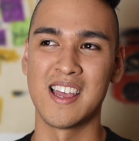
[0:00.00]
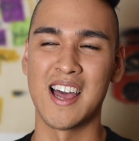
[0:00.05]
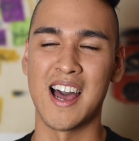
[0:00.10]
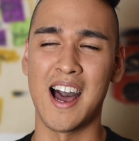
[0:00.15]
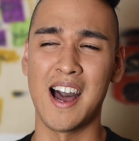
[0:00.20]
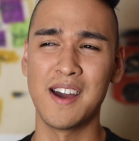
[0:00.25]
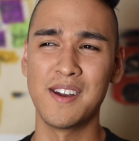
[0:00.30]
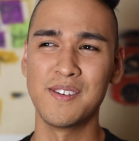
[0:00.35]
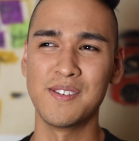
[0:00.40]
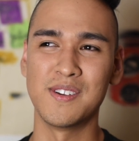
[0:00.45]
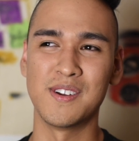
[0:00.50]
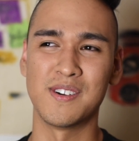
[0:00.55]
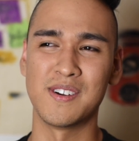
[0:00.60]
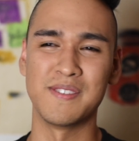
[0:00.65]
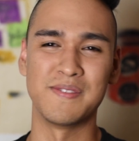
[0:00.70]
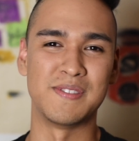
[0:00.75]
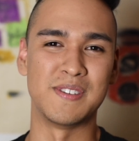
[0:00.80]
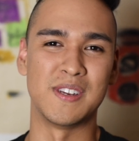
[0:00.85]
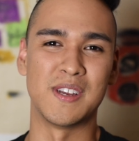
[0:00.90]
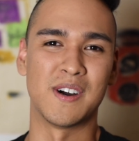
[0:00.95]
I don't
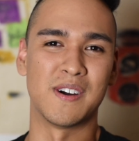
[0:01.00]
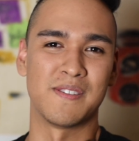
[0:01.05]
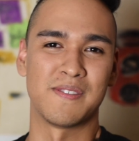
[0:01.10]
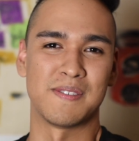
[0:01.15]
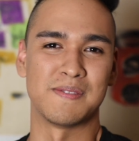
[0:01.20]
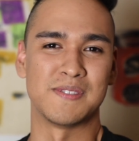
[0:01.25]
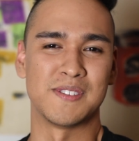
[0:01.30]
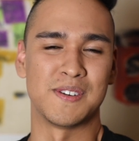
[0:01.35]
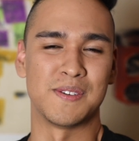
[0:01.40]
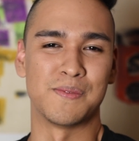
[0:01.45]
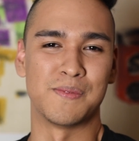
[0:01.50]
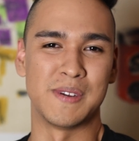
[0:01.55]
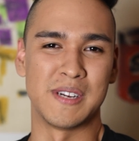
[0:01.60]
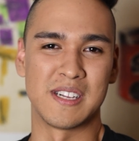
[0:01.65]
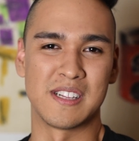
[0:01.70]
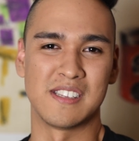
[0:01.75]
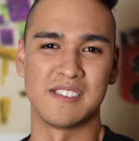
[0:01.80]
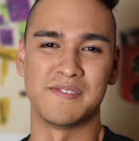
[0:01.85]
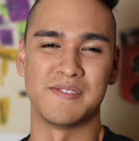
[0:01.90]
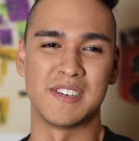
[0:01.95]
even know if I'm doing
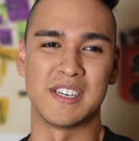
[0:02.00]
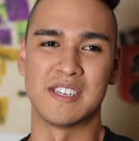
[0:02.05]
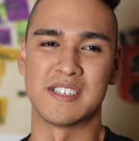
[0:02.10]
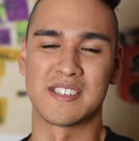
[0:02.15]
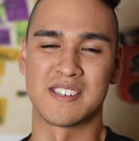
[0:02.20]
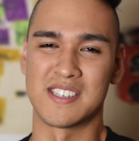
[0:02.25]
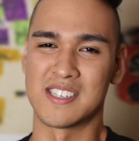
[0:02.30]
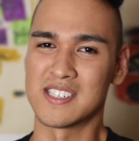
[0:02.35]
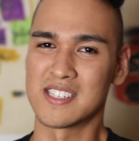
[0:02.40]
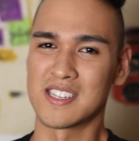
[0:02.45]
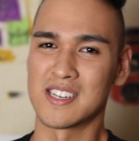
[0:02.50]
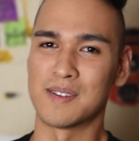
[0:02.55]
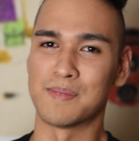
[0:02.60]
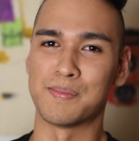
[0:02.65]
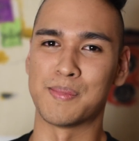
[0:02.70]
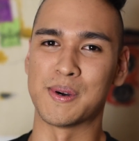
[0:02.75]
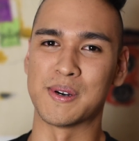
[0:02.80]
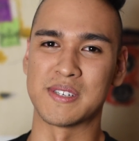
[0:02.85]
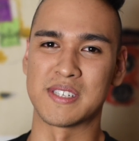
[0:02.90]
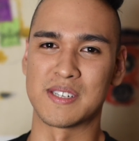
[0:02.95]
weekly videos. I'm just gonna
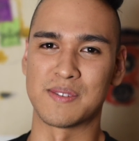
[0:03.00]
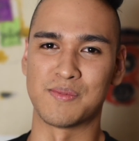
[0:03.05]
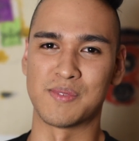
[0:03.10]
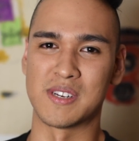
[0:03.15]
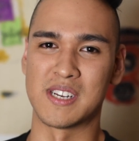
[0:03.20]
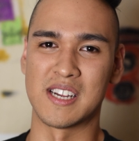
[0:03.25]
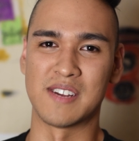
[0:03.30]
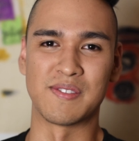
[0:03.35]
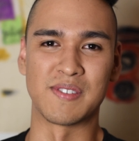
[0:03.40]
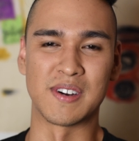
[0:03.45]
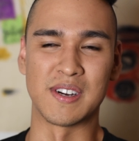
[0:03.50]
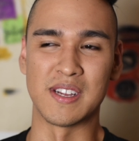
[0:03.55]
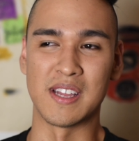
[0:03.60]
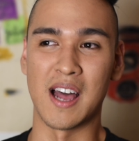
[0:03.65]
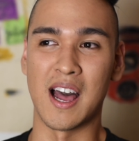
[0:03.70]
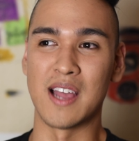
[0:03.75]
post them whenever.